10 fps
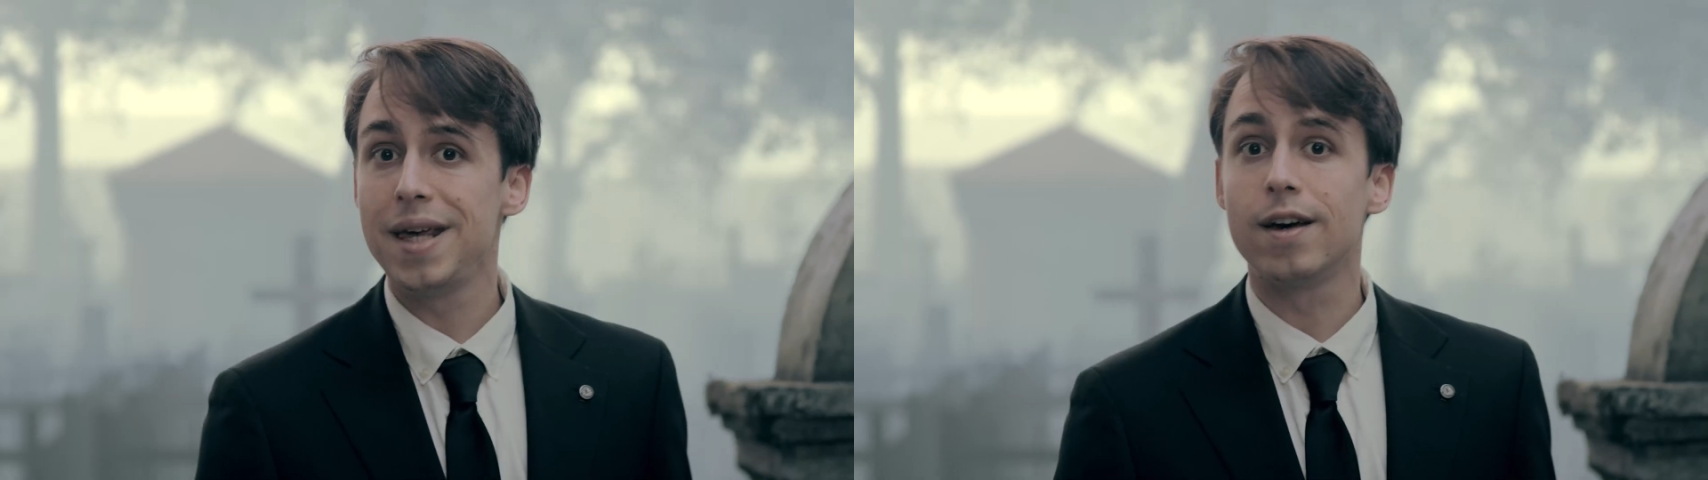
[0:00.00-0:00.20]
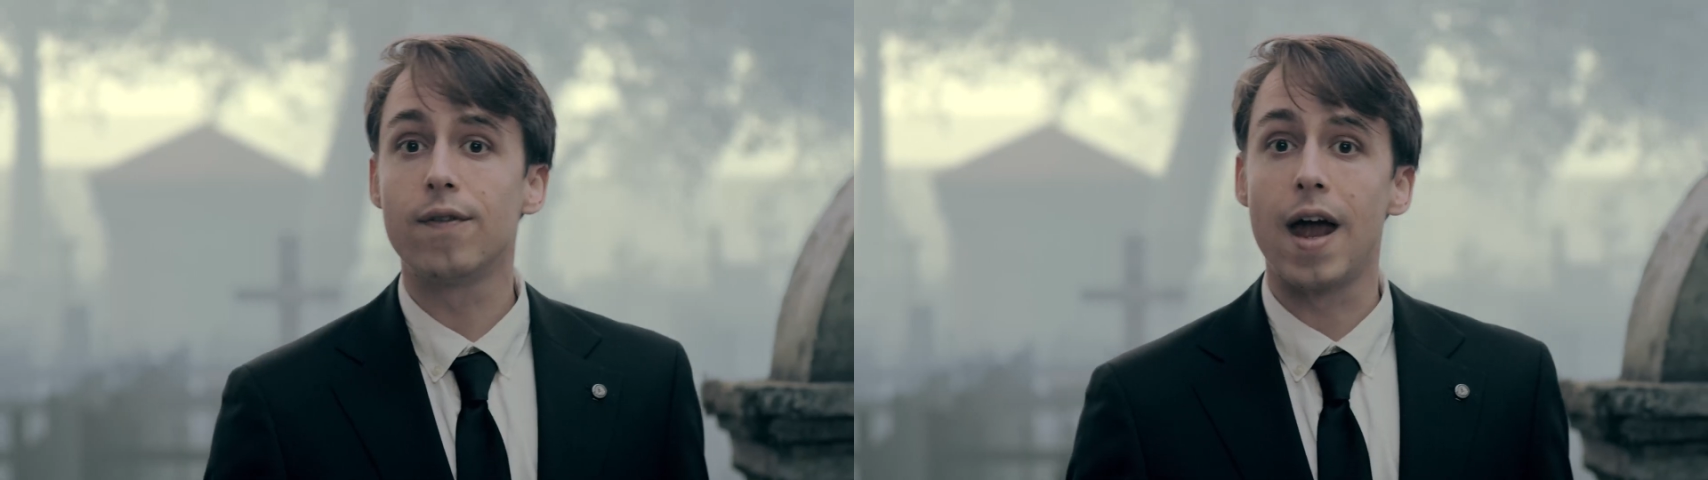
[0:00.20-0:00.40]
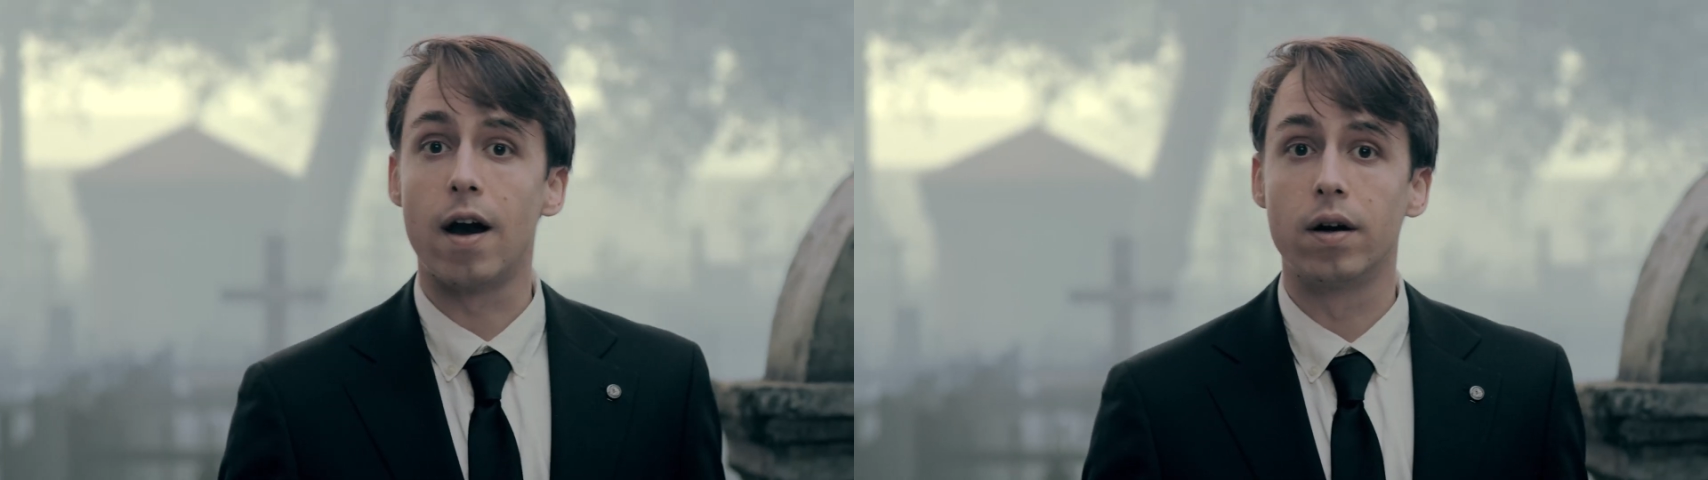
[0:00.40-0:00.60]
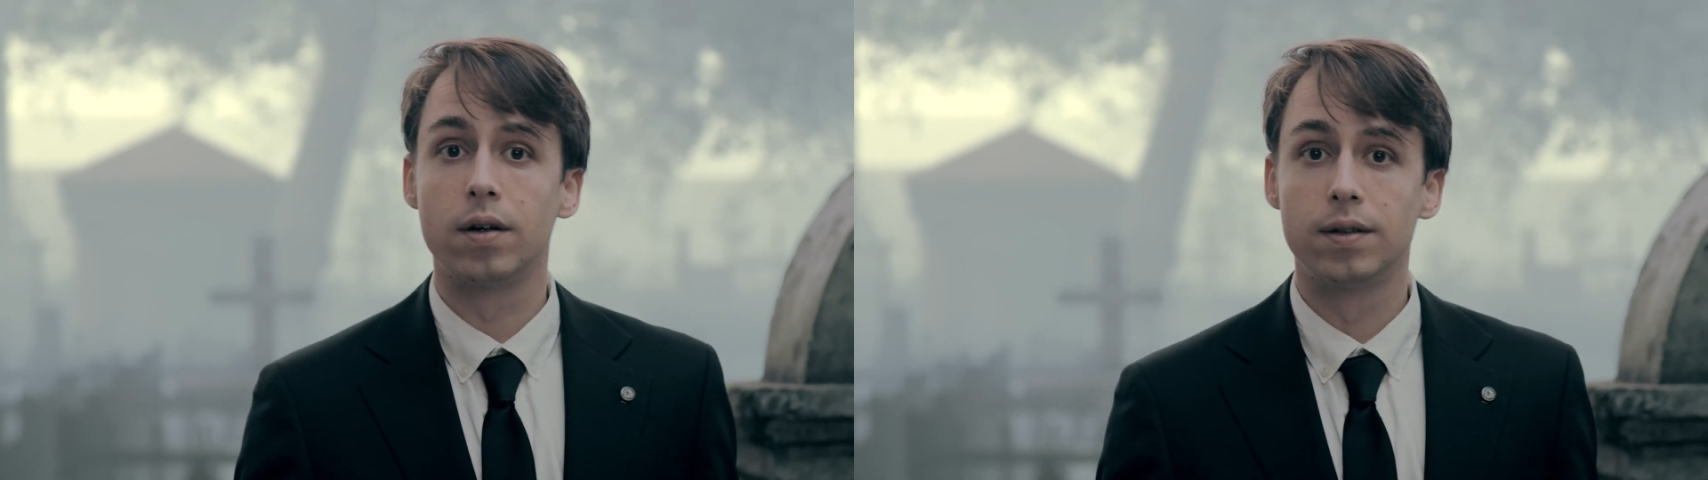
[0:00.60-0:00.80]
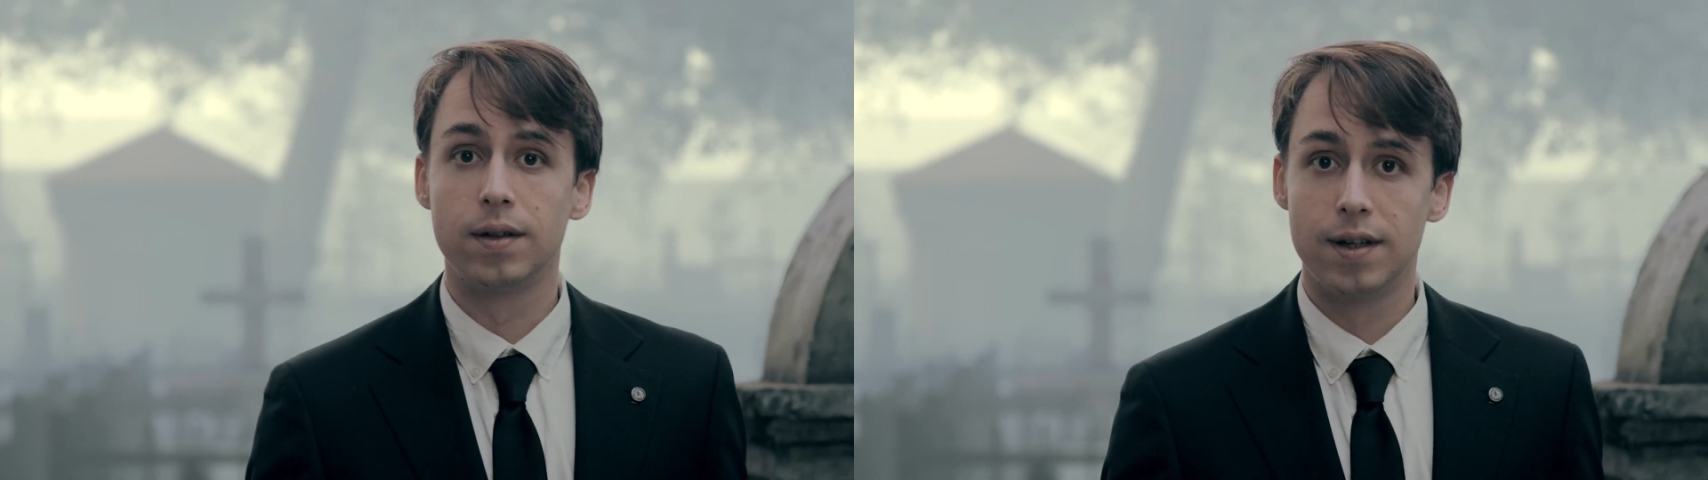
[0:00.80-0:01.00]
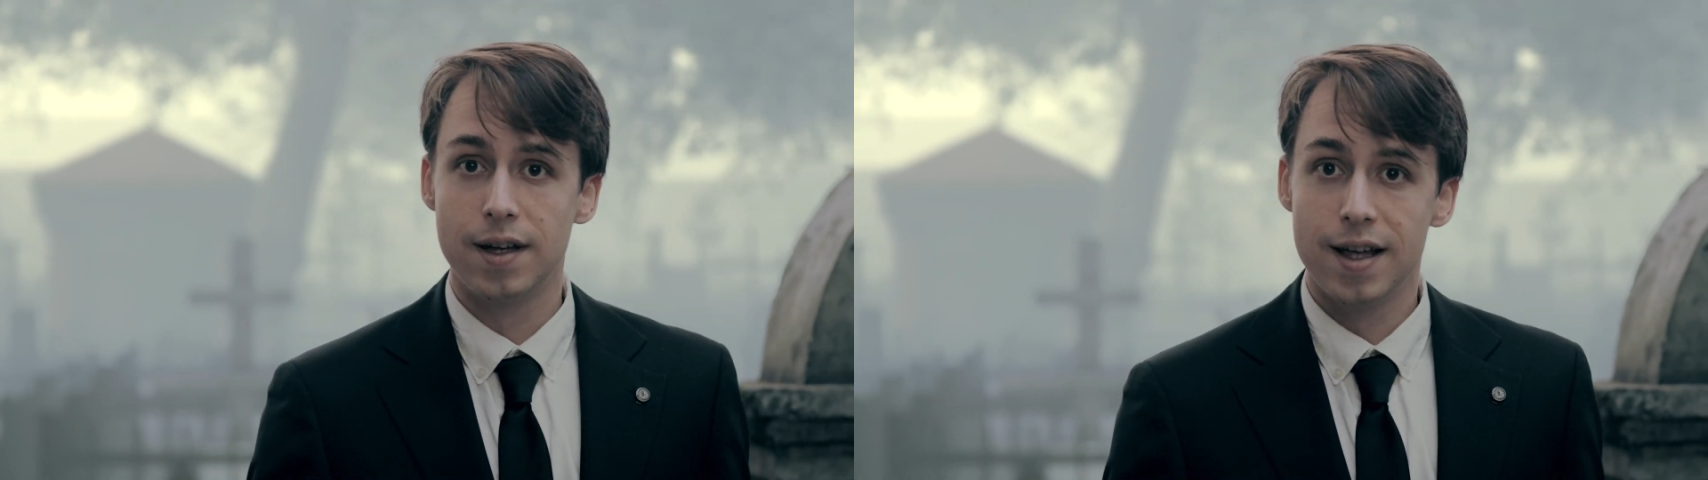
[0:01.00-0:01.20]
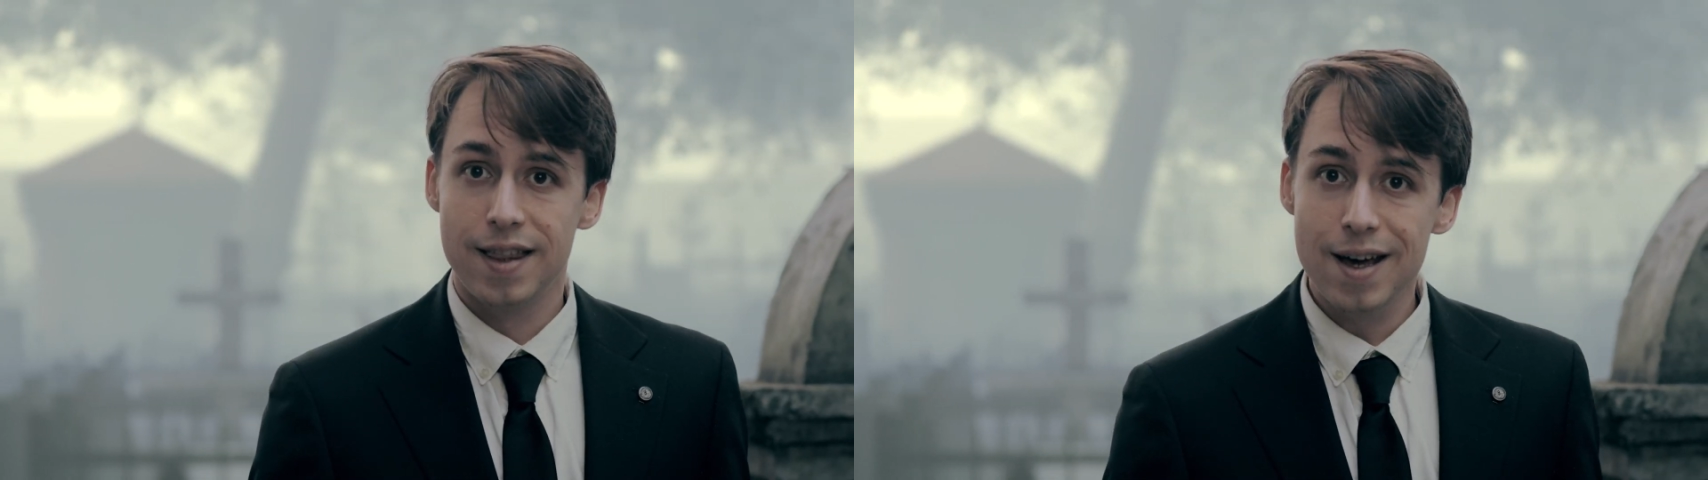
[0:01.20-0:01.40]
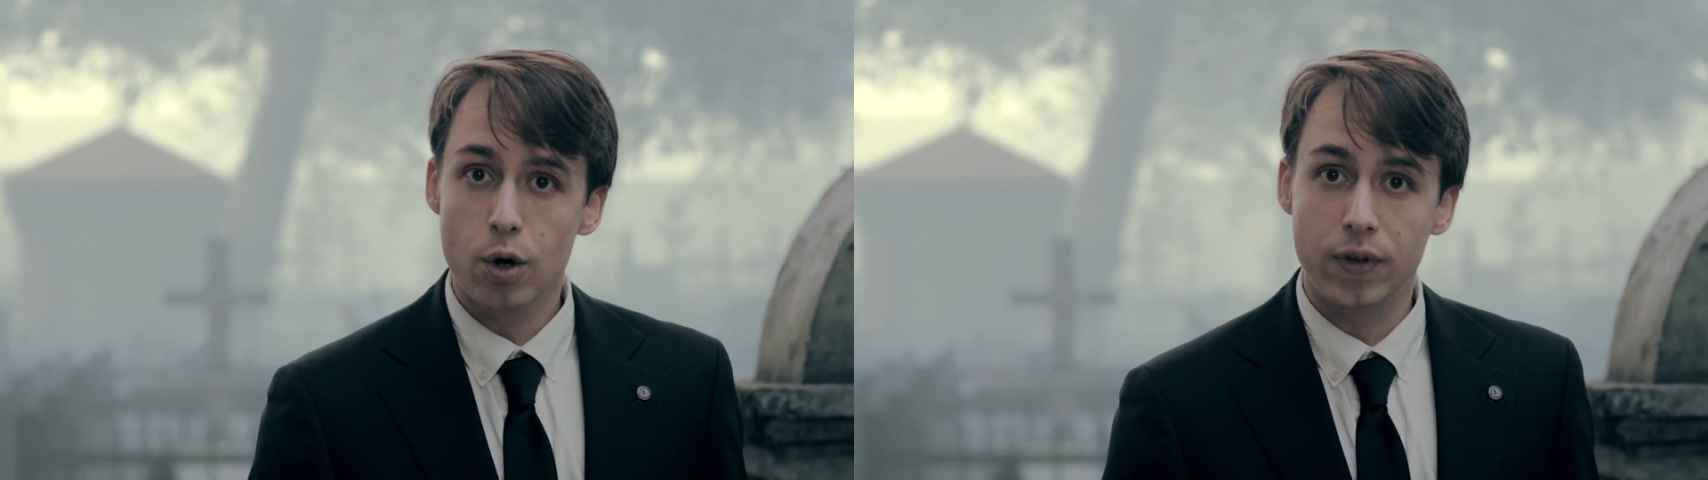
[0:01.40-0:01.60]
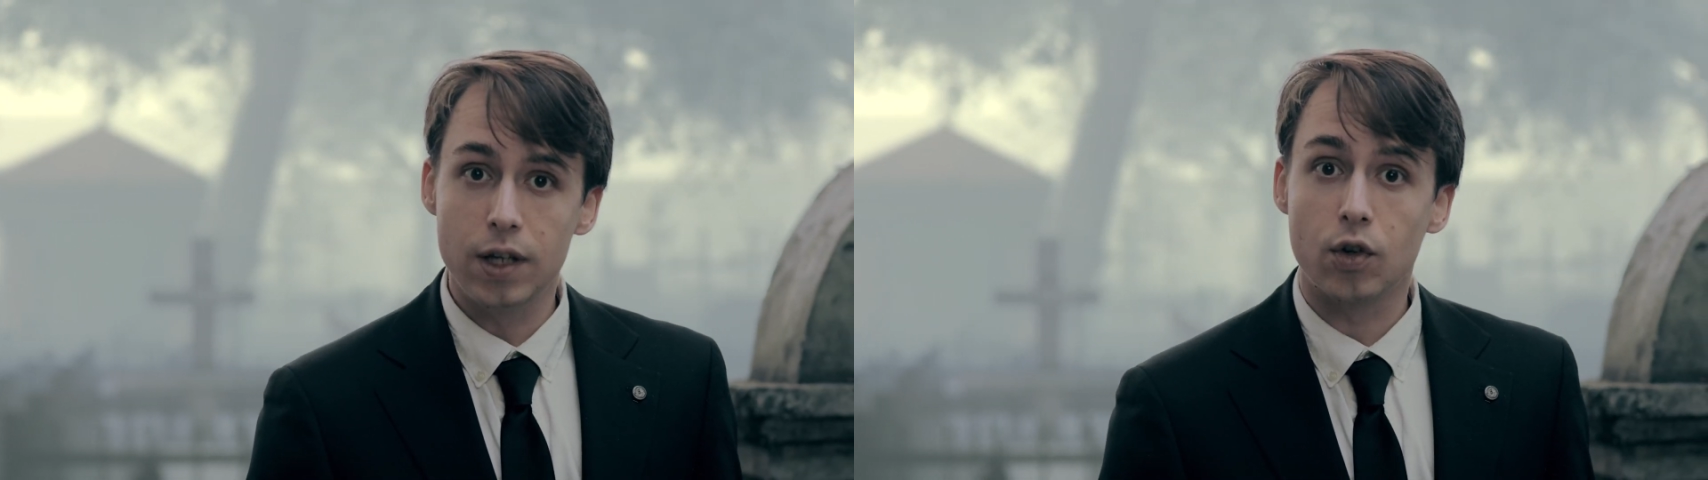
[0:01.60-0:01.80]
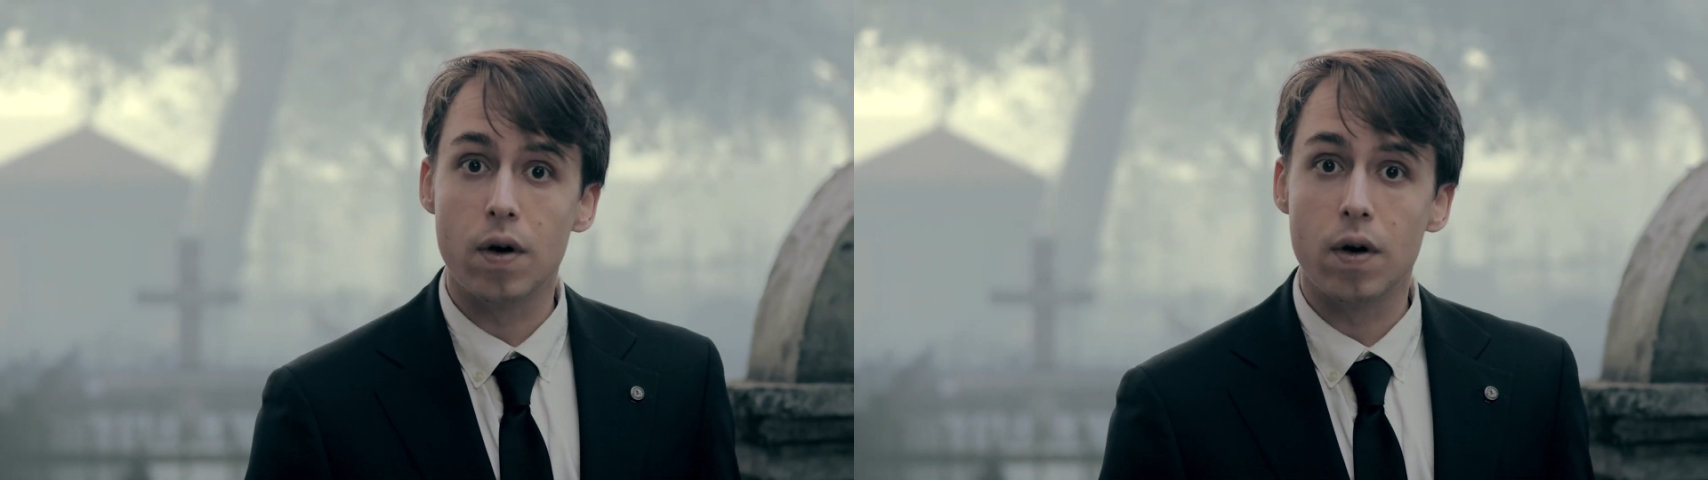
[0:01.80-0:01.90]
being aware. Think of these